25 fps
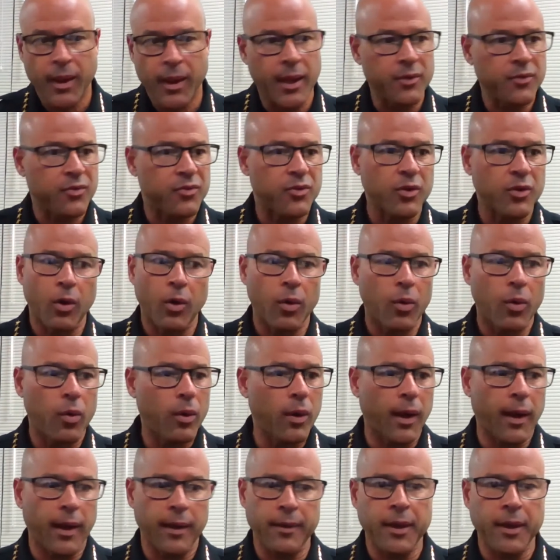And
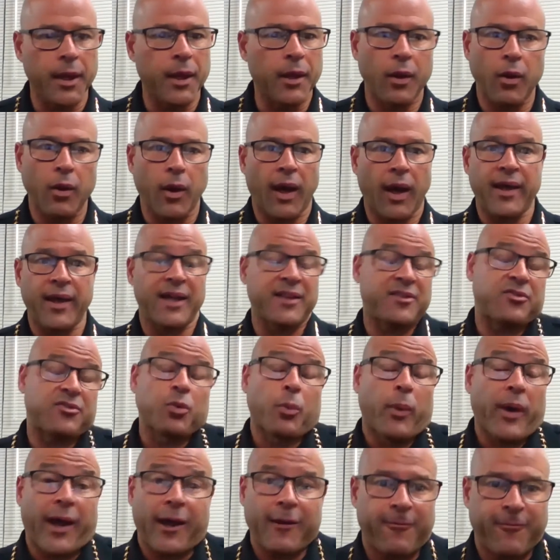so, that's
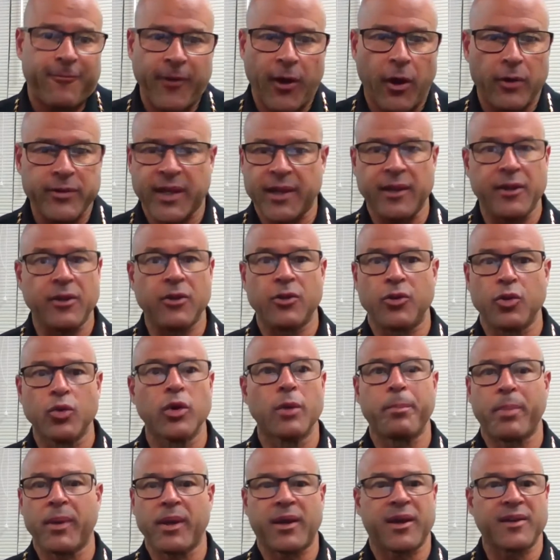the way I felt. I didn't
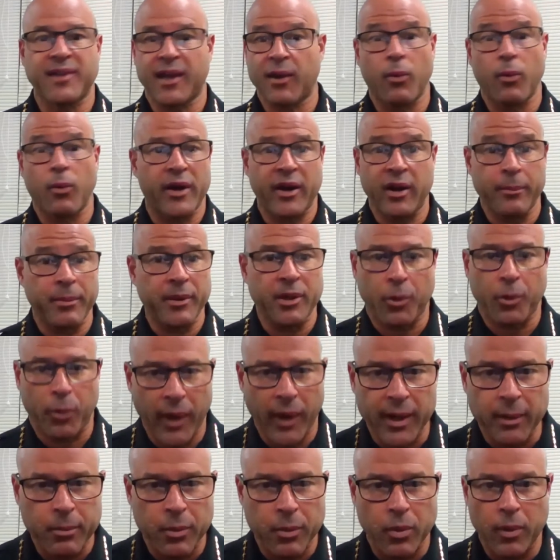do it because I wanted to be
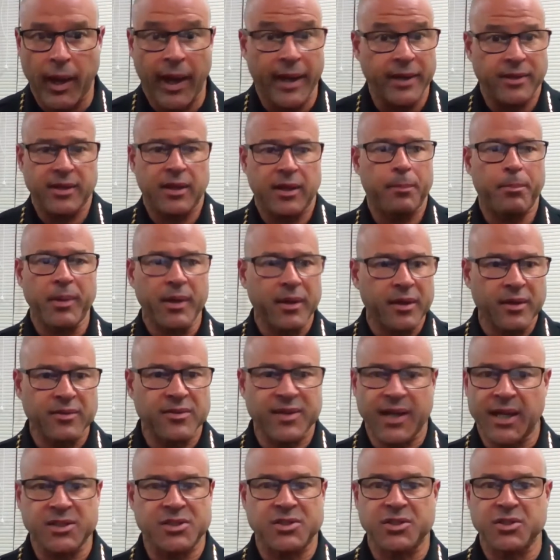credible. I did it
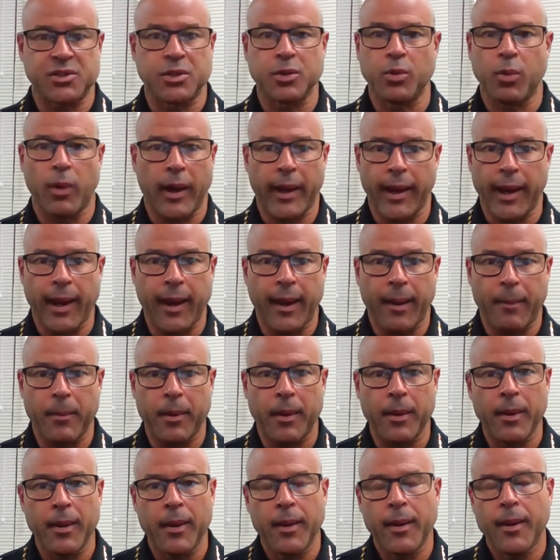because that's just who I am.